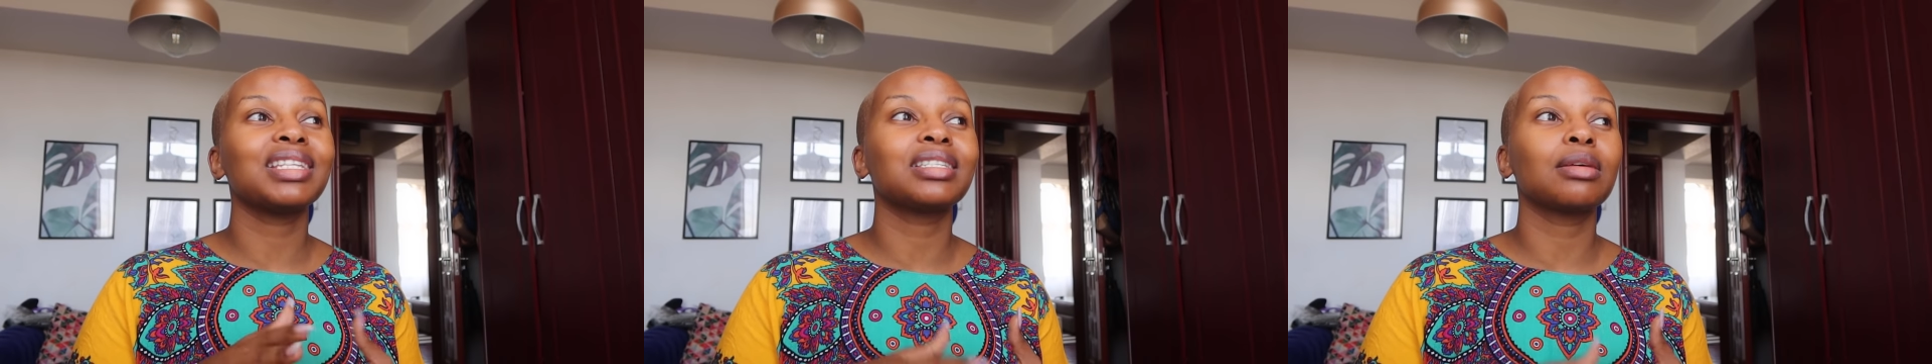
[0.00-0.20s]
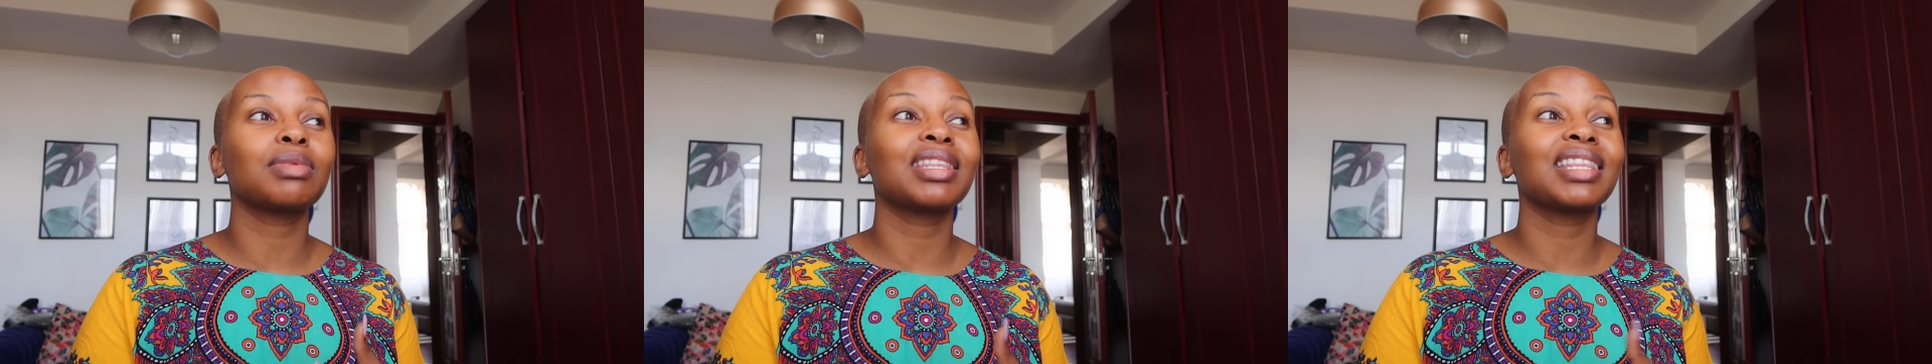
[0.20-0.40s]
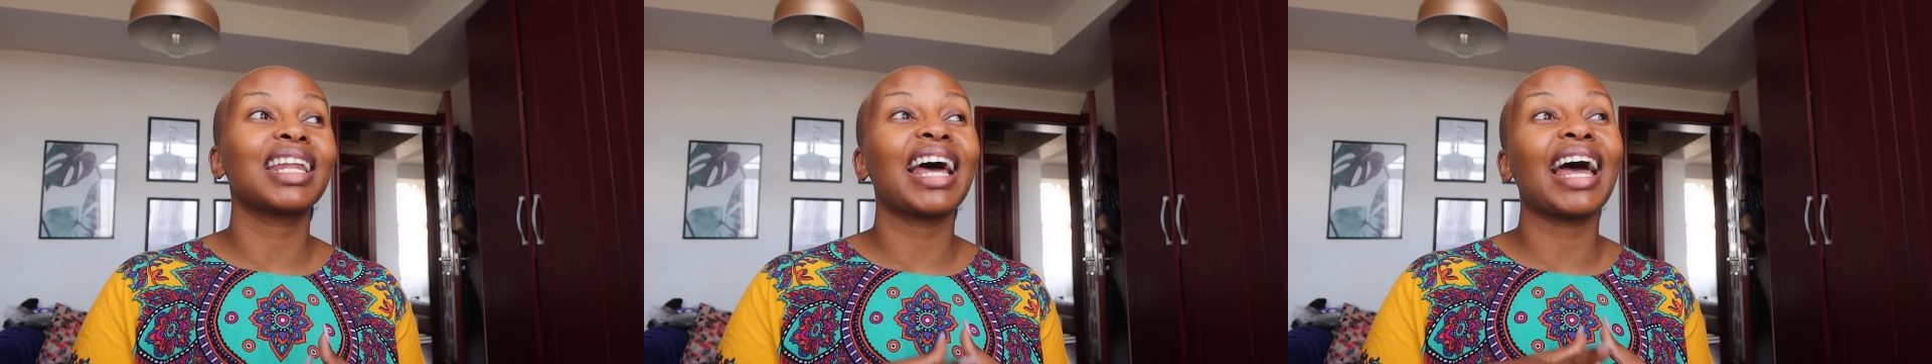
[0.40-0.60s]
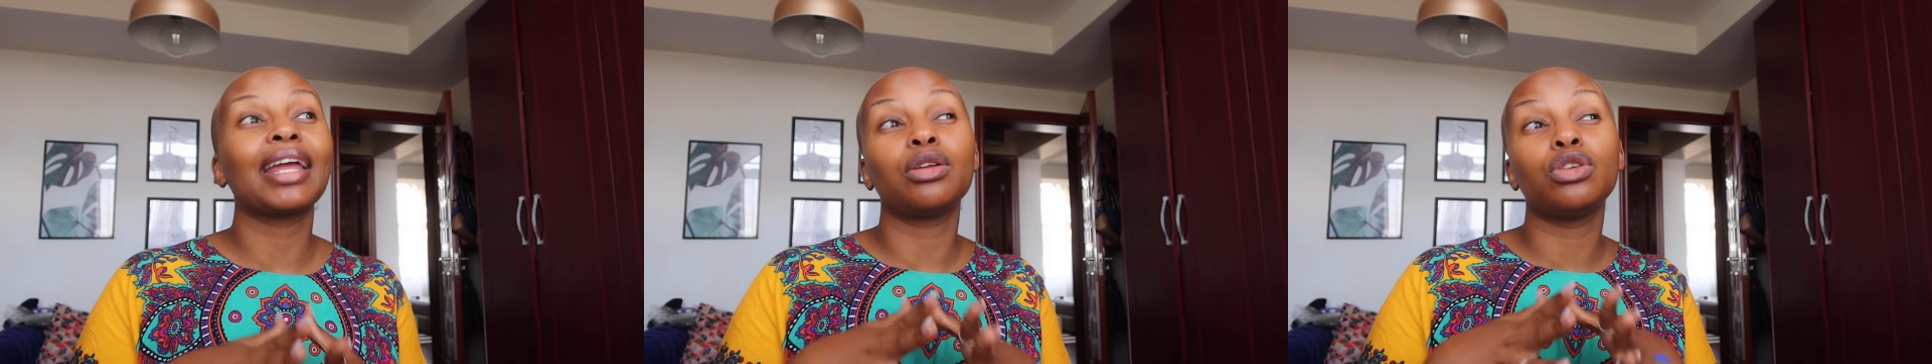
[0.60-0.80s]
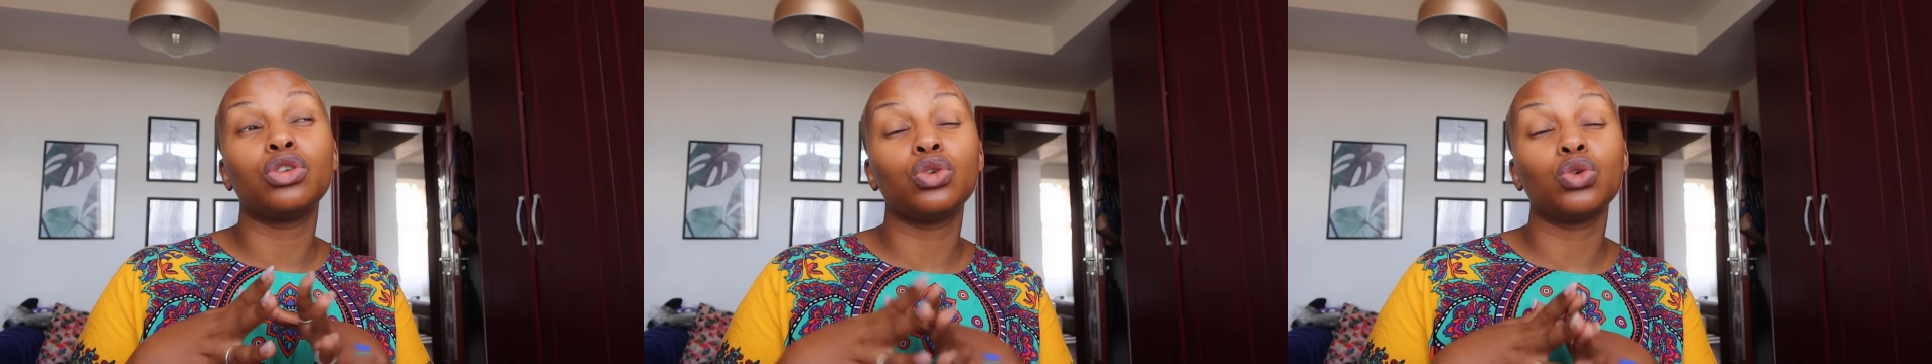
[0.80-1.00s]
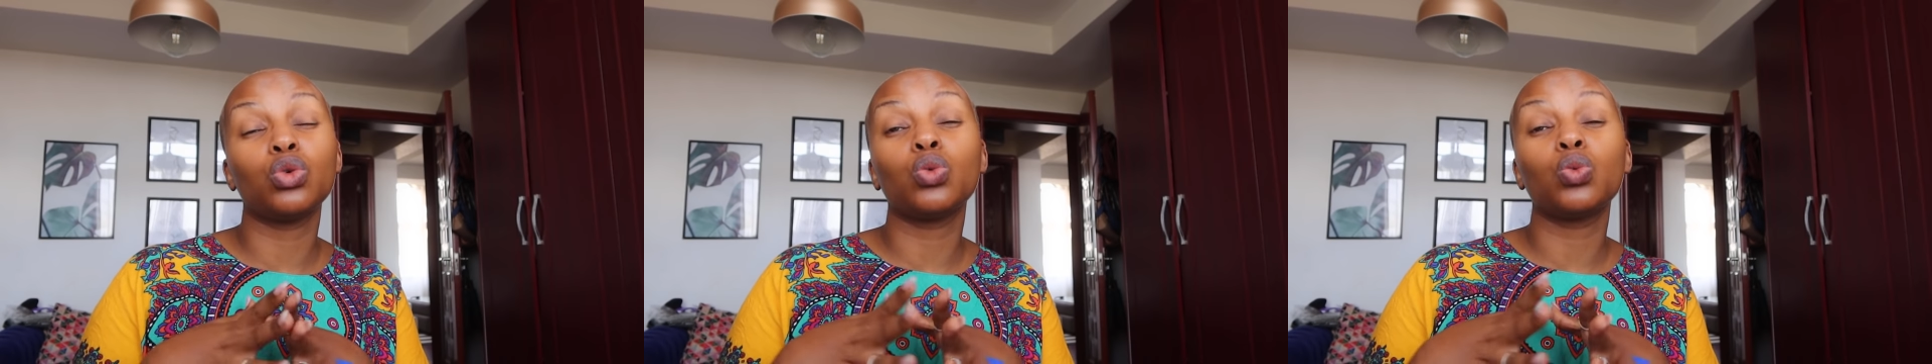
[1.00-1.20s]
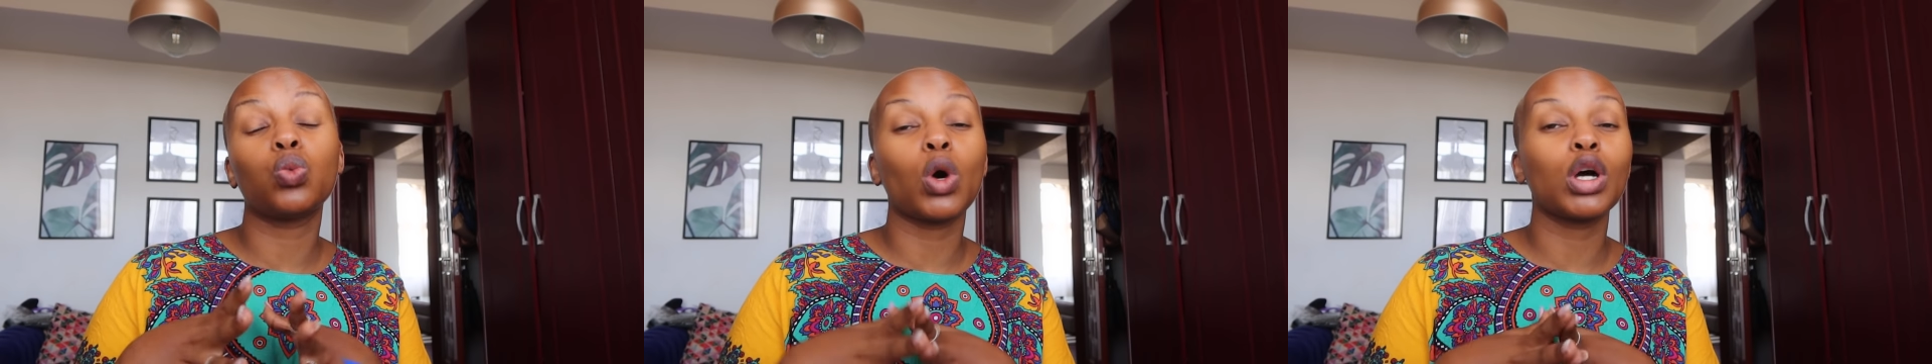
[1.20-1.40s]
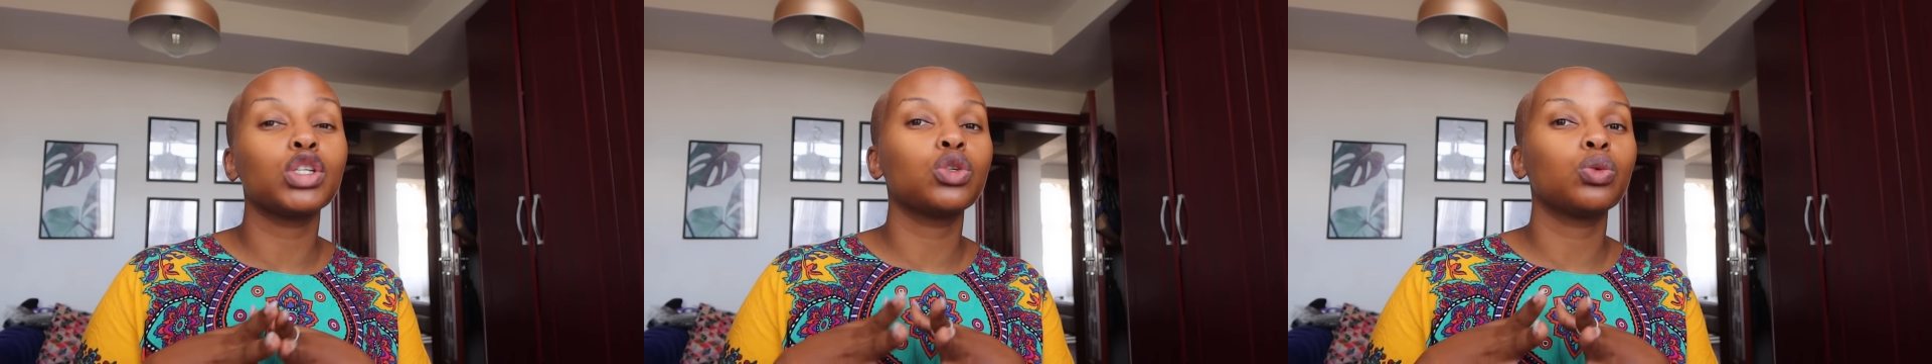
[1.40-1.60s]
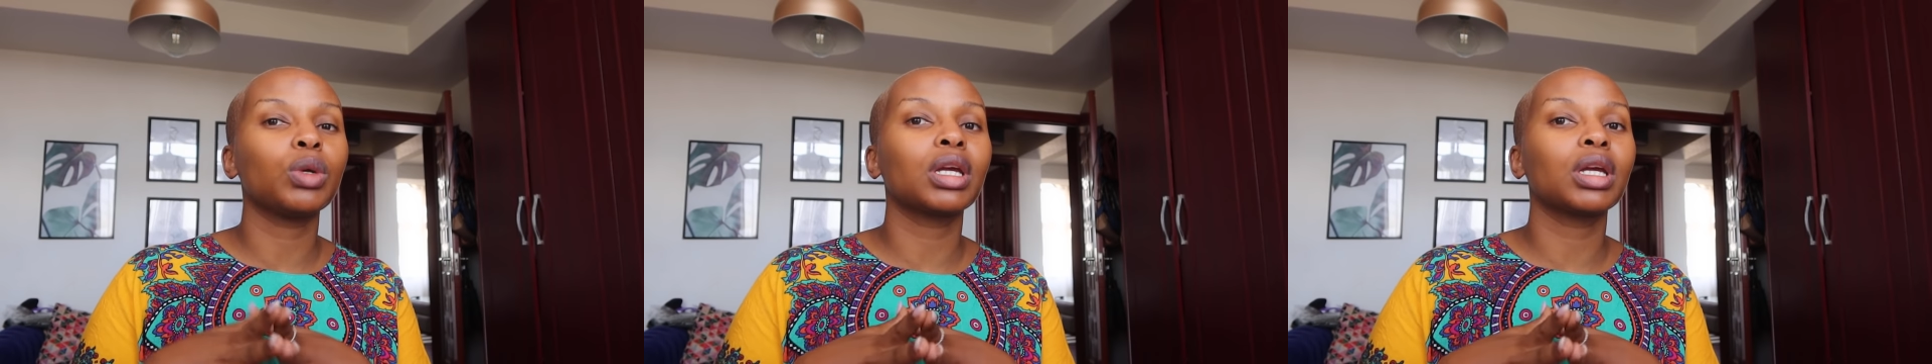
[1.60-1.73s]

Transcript: It's something that I do want to